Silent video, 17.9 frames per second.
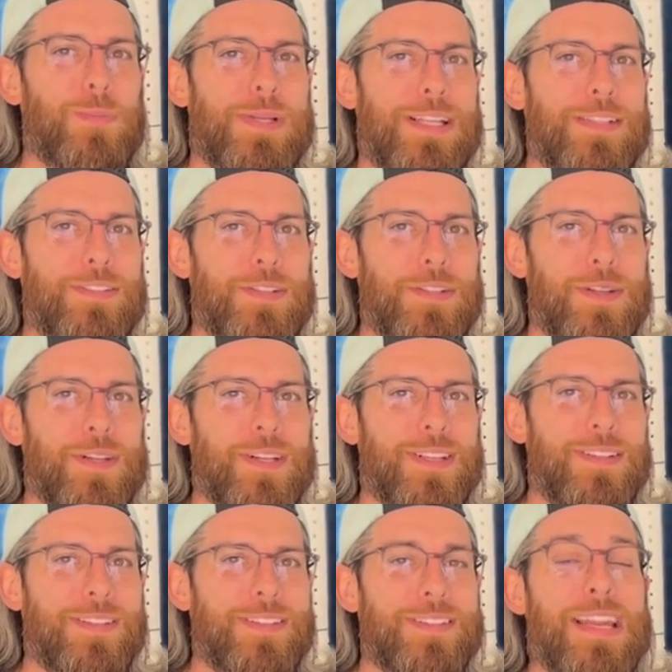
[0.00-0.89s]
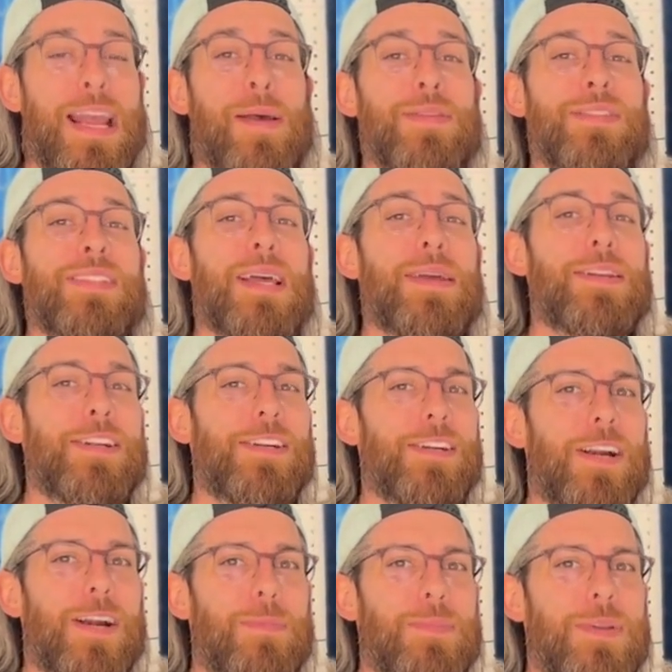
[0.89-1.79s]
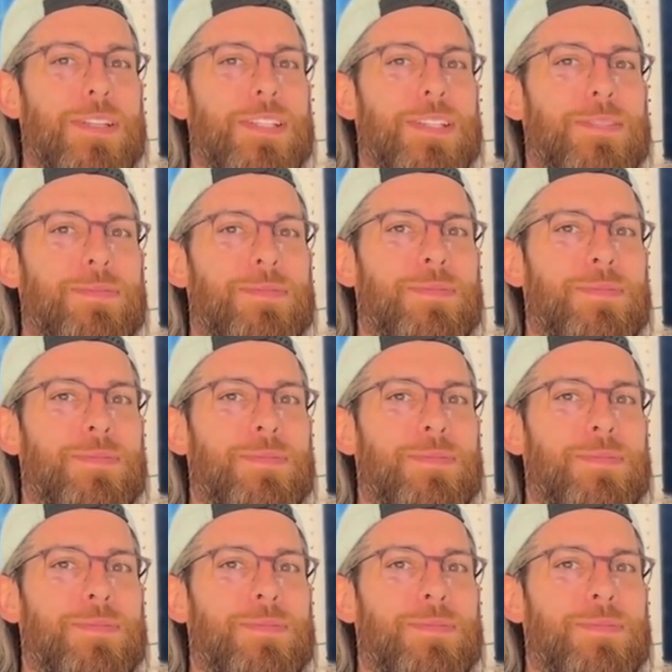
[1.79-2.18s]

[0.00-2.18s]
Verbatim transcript: P2 unit. Now it's time to hear our opinion.